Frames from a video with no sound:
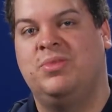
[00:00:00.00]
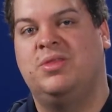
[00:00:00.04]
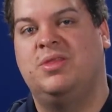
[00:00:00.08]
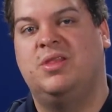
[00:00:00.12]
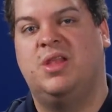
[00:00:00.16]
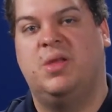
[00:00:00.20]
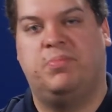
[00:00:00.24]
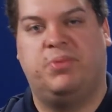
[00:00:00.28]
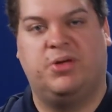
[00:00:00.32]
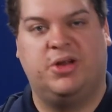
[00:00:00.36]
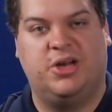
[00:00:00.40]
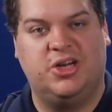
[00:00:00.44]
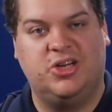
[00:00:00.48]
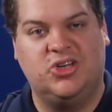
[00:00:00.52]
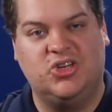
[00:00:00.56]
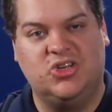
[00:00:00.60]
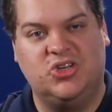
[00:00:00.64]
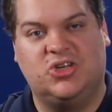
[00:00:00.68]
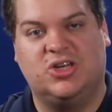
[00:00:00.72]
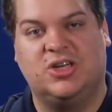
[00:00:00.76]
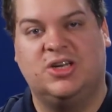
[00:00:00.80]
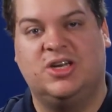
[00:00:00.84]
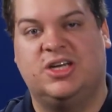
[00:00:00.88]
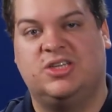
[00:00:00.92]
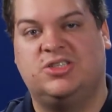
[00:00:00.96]
They put it in a new
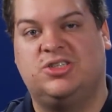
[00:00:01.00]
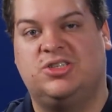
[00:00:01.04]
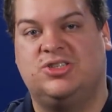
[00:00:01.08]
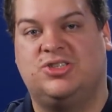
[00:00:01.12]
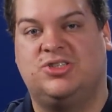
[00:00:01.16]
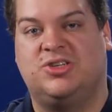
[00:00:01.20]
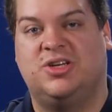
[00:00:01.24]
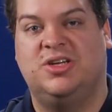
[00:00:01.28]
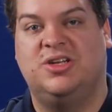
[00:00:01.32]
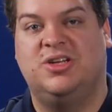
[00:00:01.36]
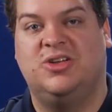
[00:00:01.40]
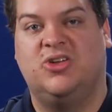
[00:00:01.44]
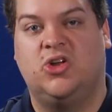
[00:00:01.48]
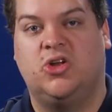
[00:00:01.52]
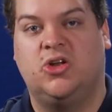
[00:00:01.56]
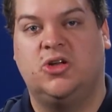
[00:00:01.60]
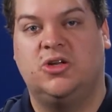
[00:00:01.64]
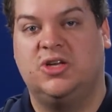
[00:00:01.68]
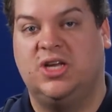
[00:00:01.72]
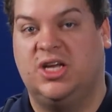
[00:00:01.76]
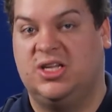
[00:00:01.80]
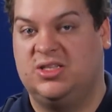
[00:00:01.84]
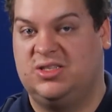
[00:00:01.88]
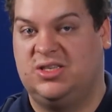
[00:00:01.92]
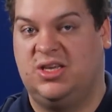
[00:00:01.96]
connection string,
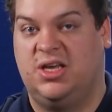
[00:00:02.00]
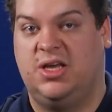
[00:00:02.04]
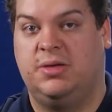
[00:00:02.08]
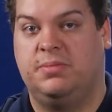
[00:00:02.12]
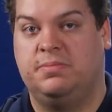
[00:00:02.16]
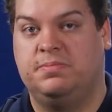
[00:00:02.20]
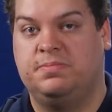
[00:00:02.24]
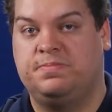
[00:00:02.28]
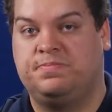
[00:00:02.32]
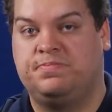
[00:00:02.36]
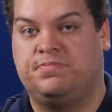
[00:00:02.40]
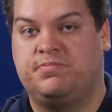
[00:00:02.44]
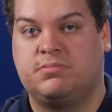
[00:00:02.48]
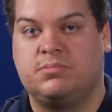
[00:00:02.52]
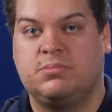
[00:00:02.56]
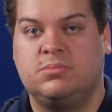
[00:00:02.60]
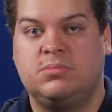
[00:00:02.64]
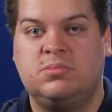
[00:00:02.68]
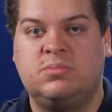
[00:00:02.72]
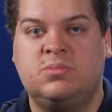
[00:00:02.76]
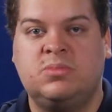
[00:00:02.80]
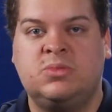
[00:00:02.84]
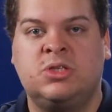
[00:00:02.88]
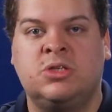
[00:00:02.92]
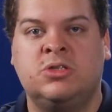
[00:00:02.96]
that's it.
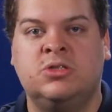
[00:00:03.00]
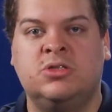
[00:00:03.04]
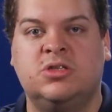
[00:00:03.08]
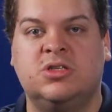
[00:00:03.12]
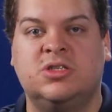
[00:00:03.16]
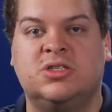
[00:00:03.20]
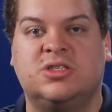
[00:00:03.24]
So this